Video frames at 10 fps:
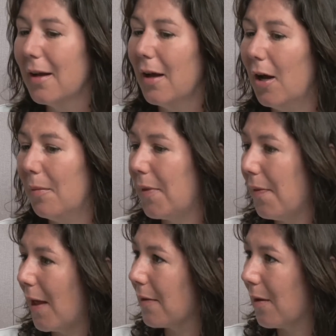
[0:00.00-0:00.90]
then
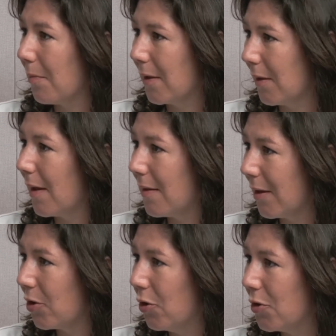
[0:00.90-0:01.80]
that's something that they
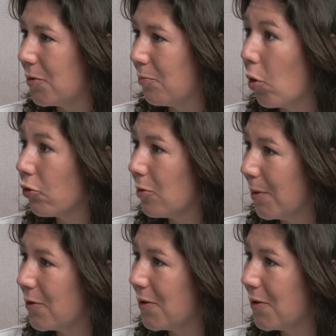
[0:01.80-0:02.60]
think could contribute